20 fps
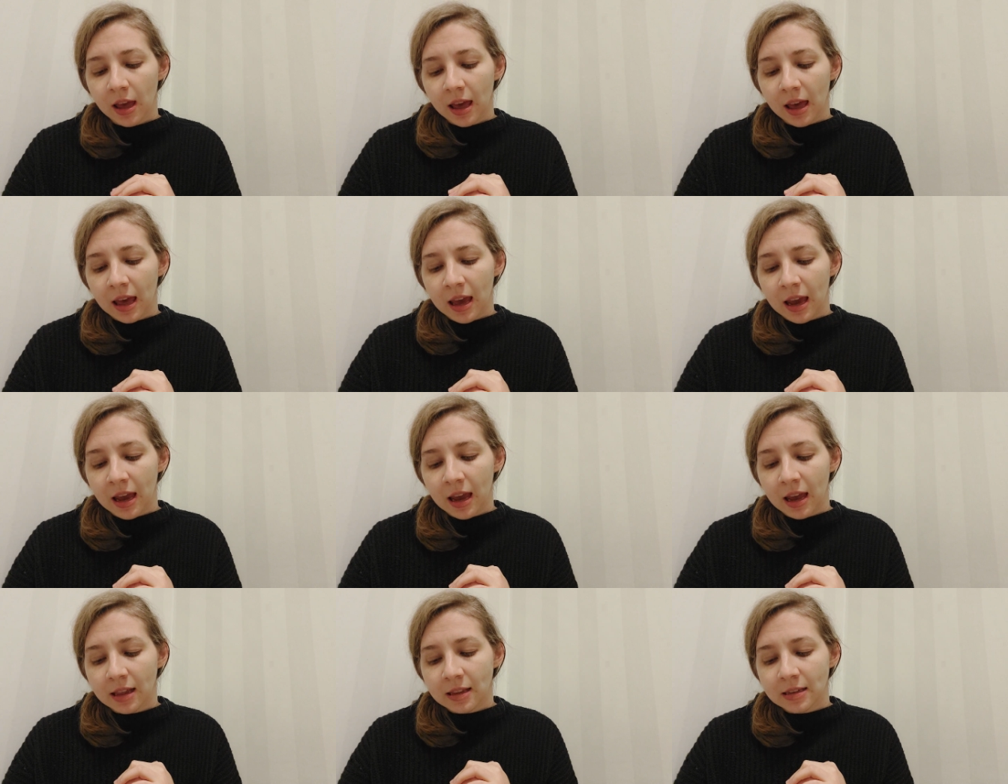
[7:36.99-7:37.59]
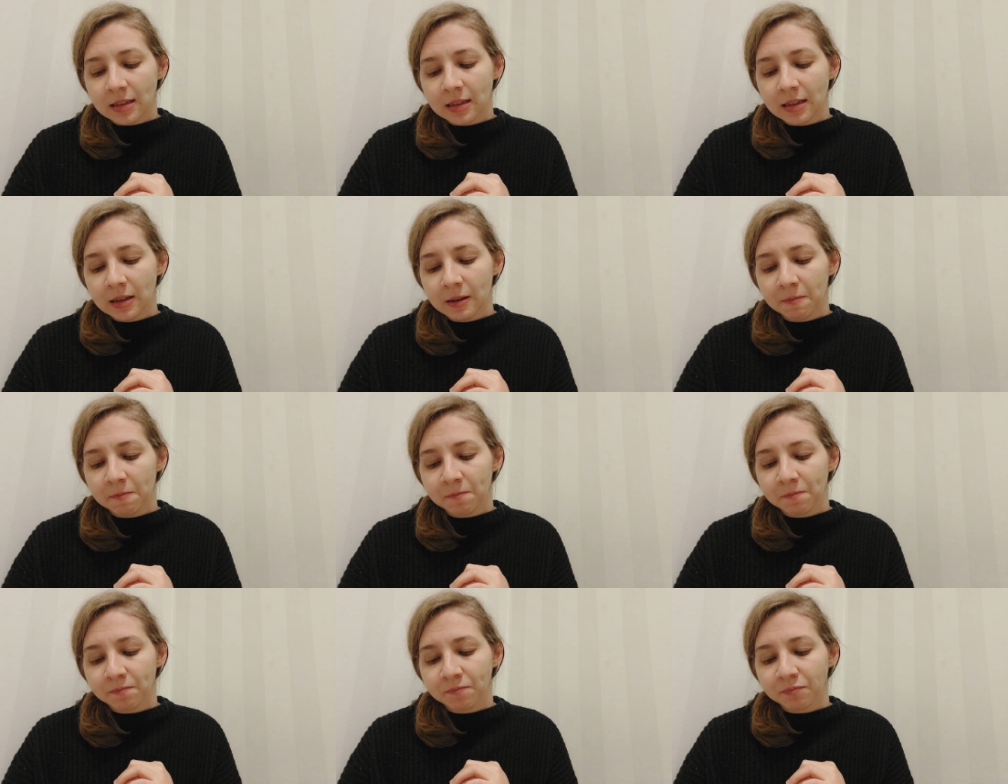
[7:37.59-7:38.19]
and
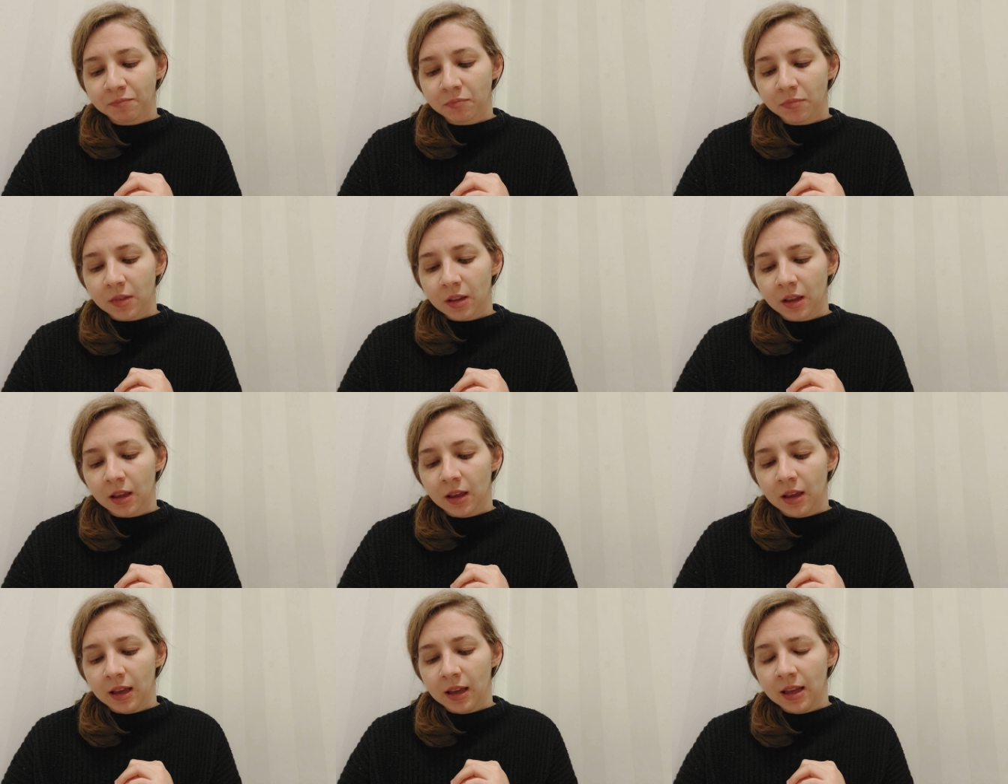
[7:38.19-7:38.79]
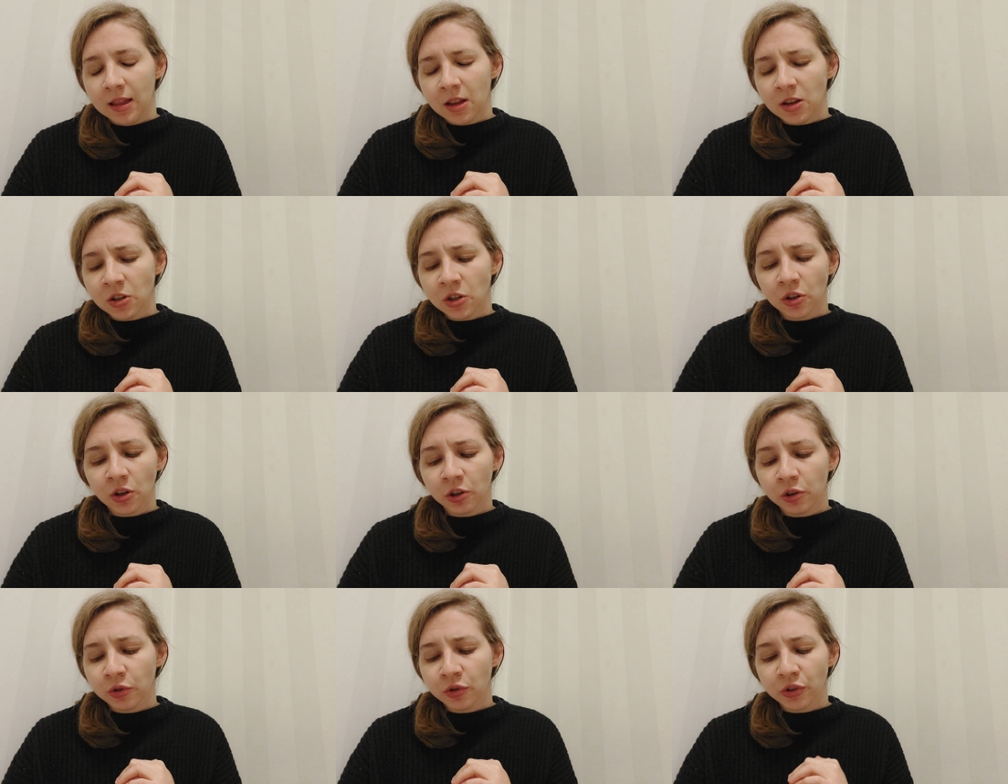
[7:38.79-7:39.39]
he
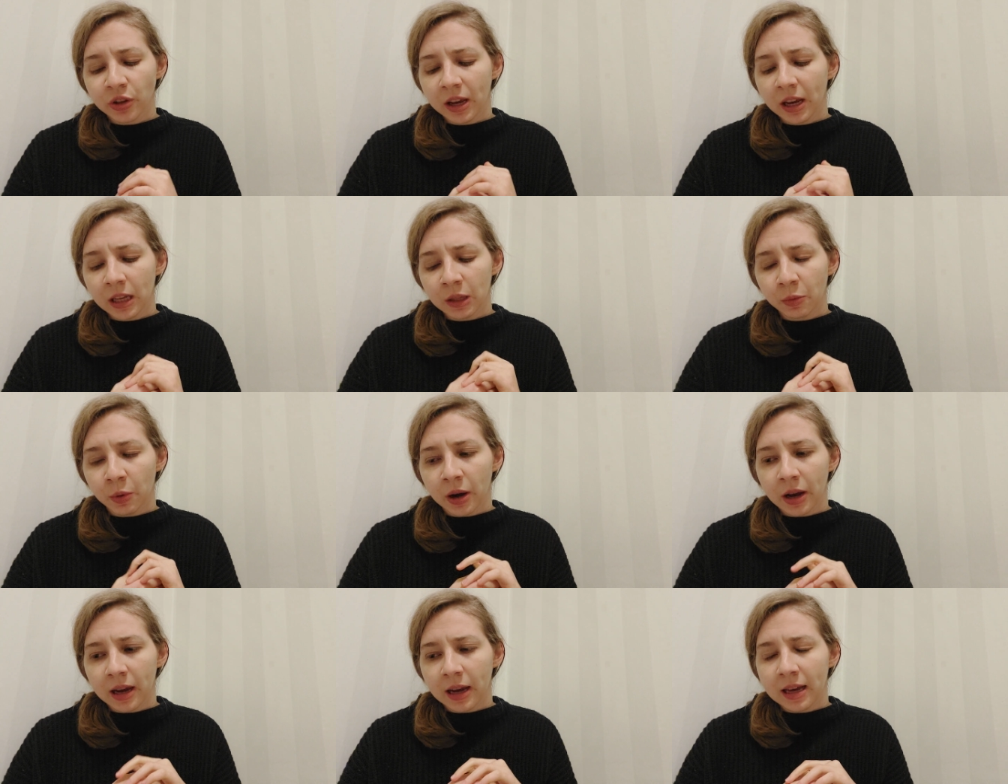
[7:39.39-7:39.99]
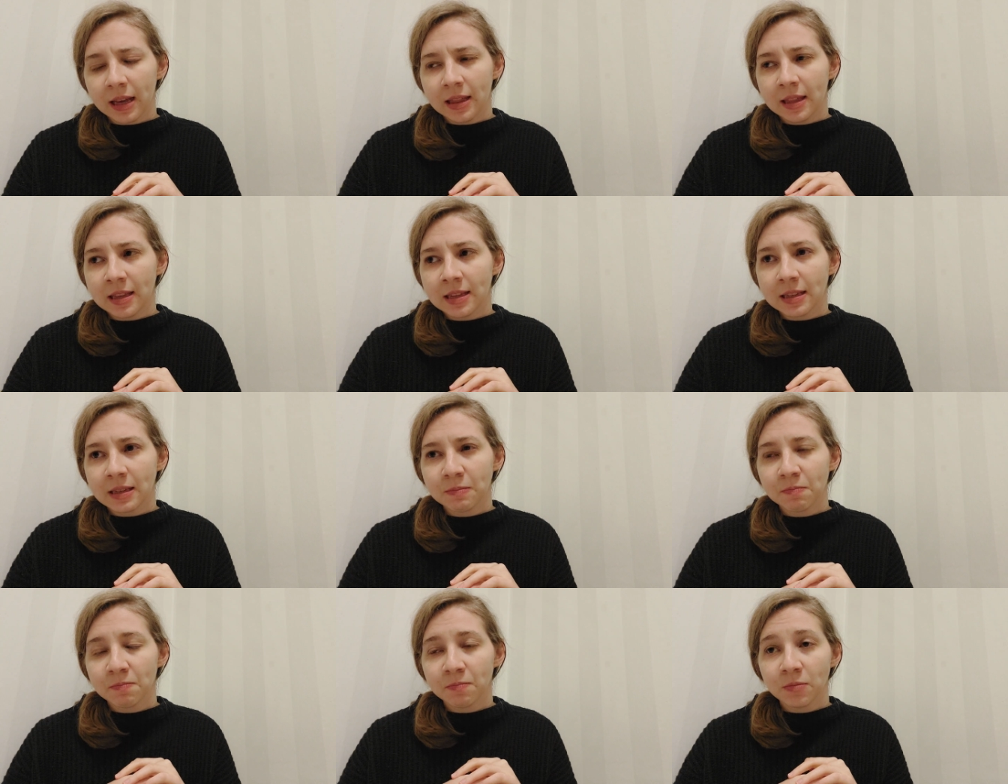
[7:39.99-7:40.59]
doesn't understand why
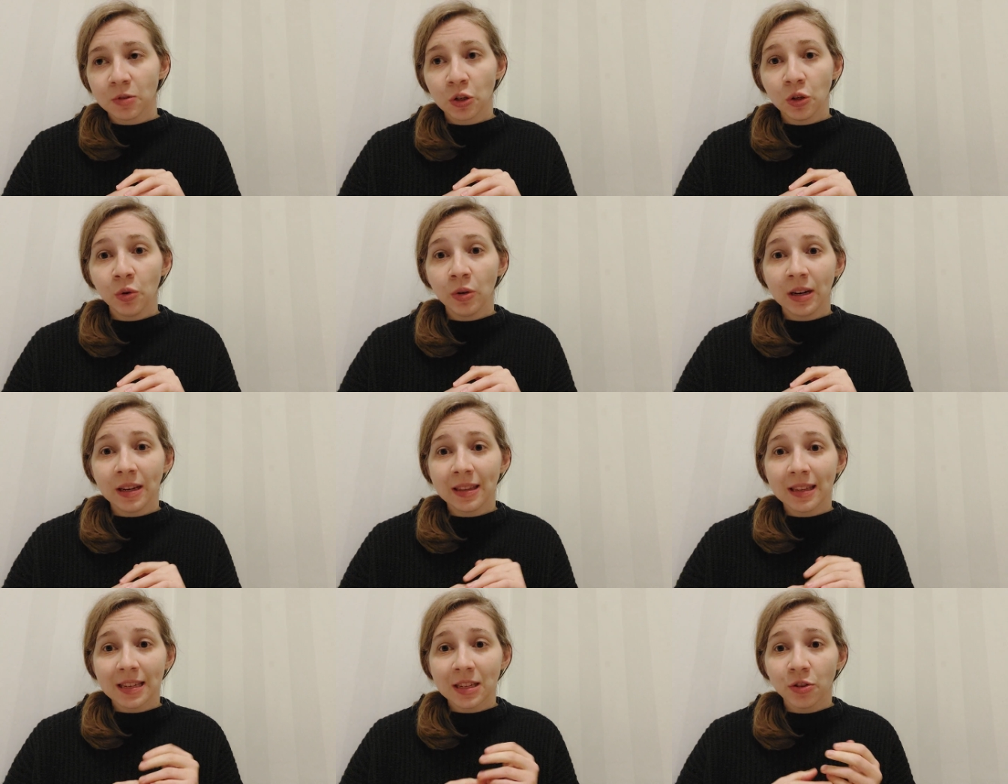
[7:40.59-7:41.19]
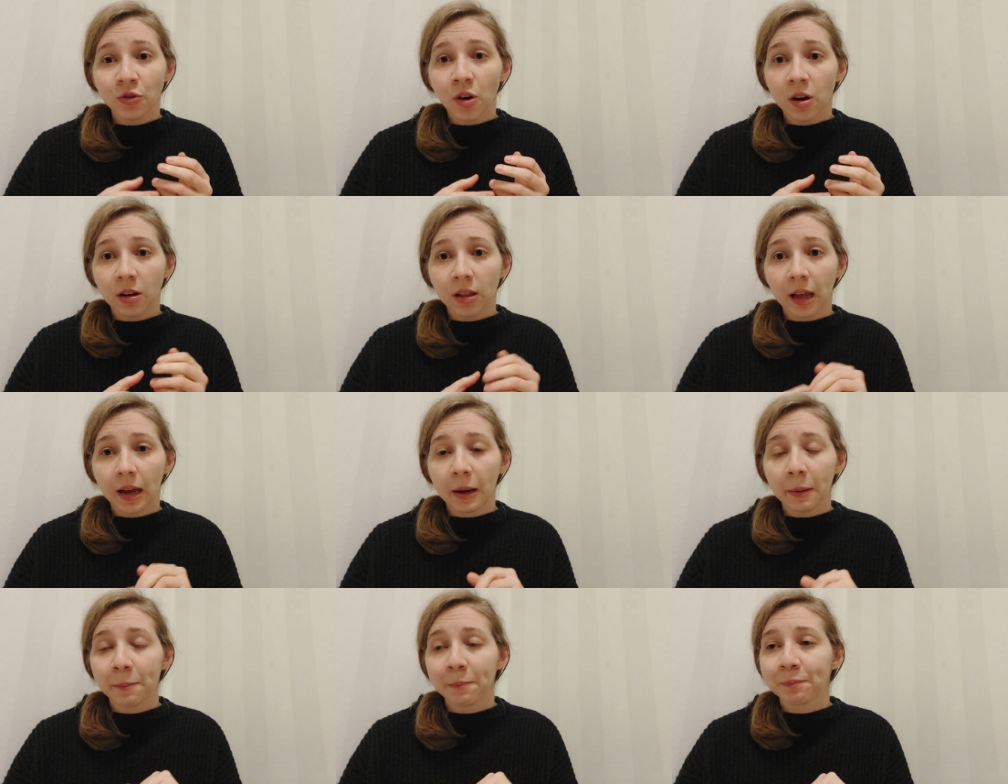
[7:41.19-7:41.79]
this student is
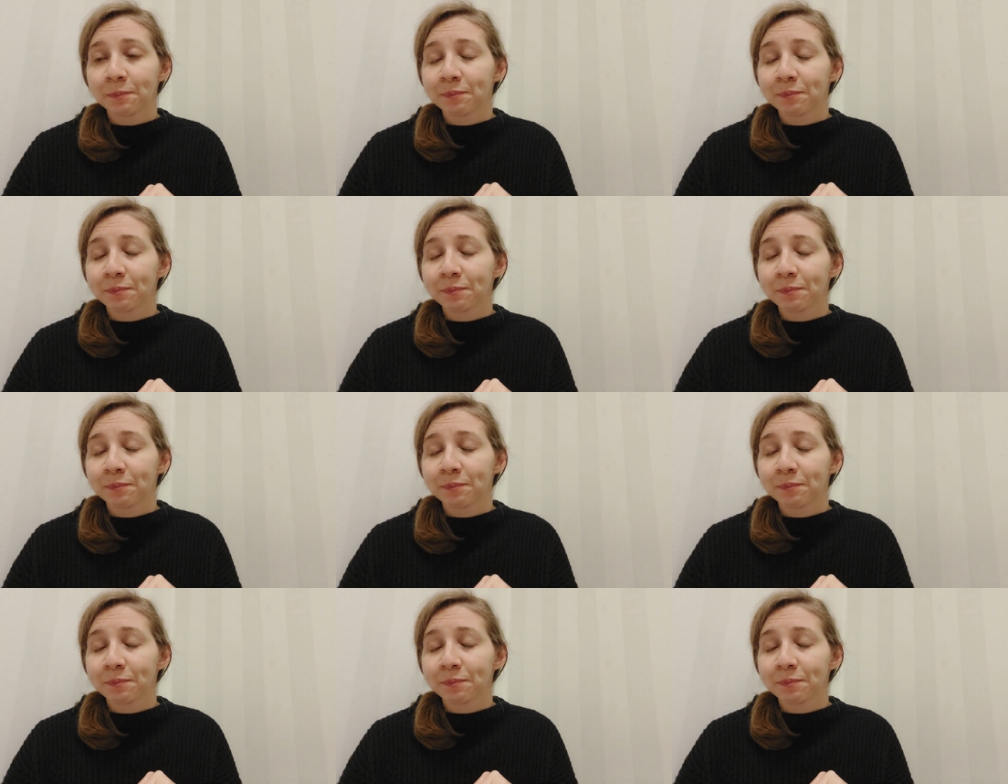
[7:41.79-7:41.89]
struggling.